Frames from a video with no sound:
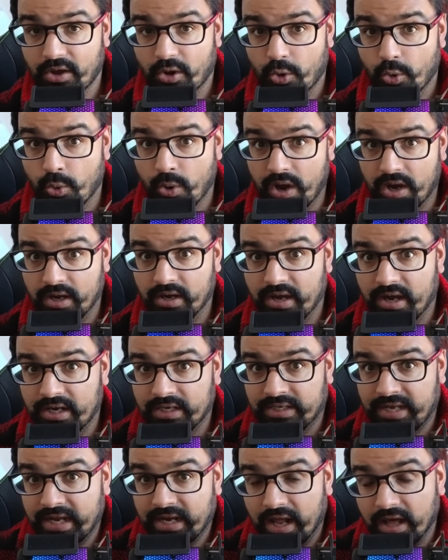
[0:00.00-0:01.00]
what her
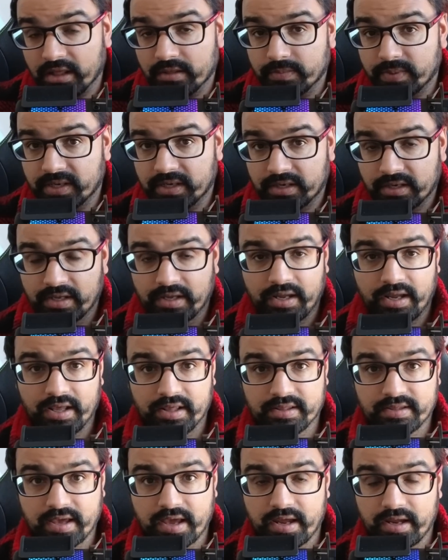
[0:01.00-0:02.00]
dead husband is
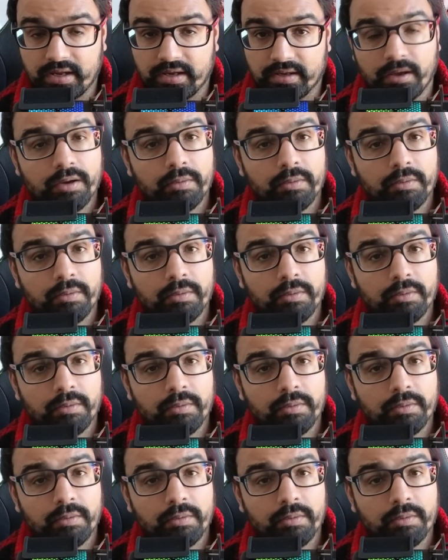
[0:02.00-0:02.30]
saying.